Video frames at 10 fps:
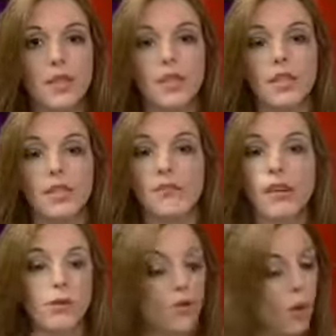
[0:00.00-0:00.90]
said that it
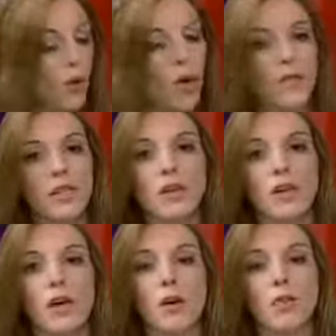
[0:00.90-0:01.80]
found no
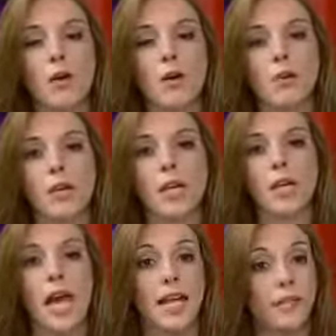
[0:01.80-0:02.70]
evidence of foul
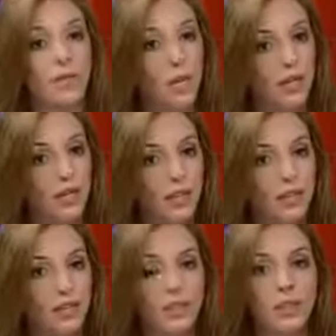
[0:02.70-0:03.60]
play at the crash
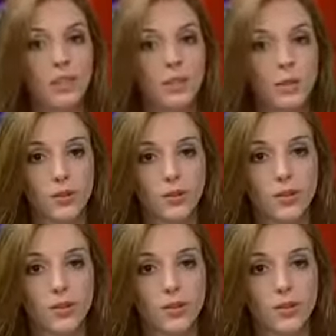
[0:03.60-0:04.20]
site either.